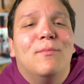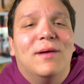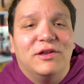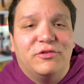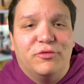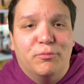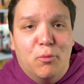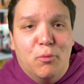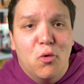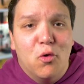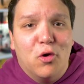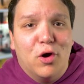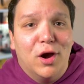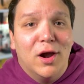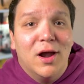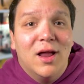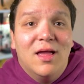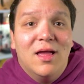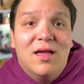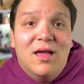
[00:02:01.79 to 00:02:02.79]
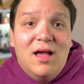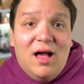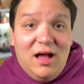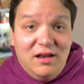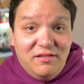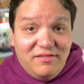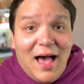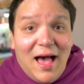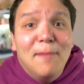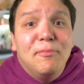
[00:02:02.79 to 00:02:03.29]
much more,
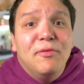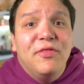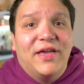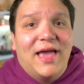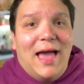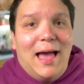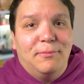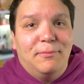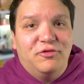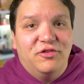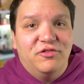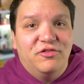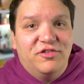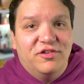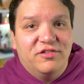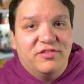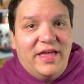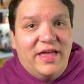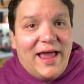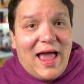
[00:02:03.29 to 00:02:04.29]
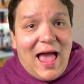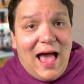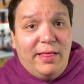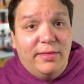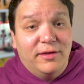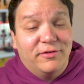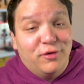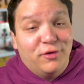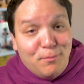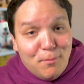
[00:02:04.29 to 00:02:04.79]
on top of the captions just like
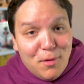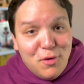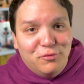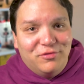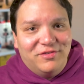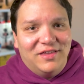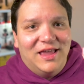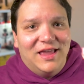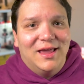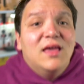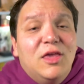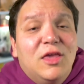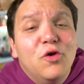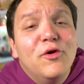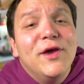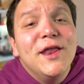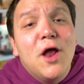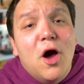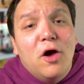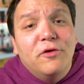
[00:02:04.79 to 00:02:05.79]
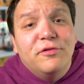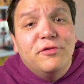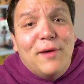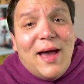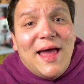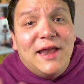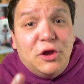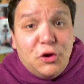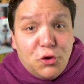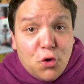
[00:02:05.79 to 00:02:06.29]
Alex Hormozi. You can also
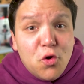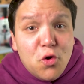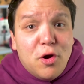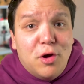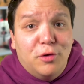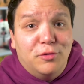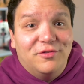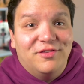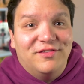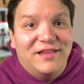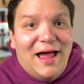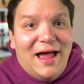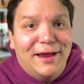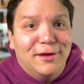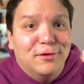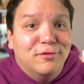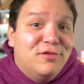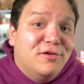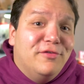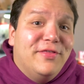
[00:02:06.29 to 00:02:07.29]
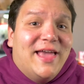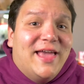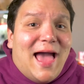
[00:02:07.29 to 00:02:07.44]
add your own style to the